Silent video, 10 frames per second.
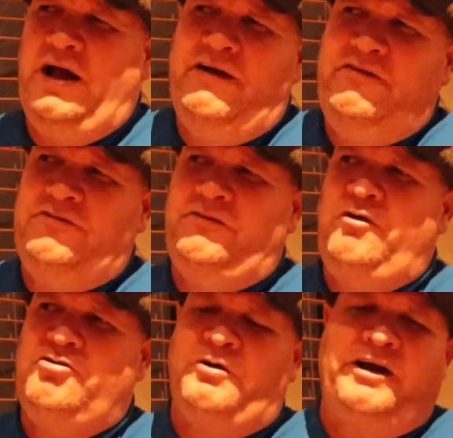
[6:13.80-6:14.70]
how is
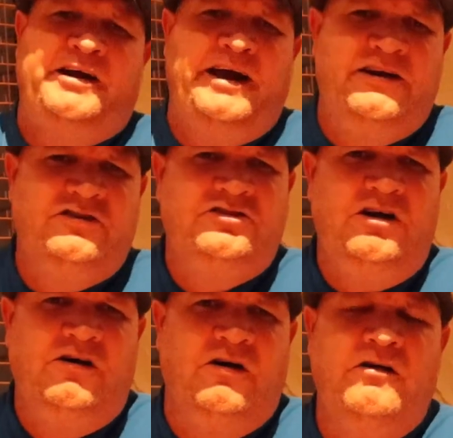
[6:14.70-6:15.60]
Volkswagen getting a
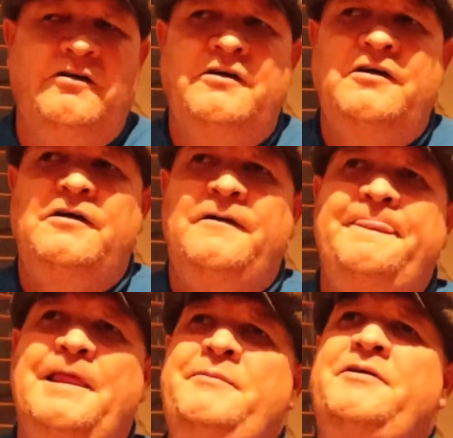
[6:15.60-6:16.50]
start?
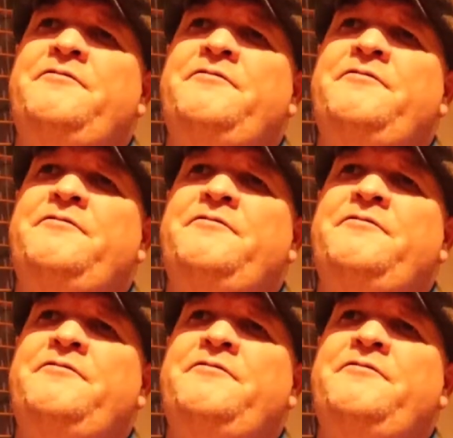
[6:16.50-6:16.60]
I mean,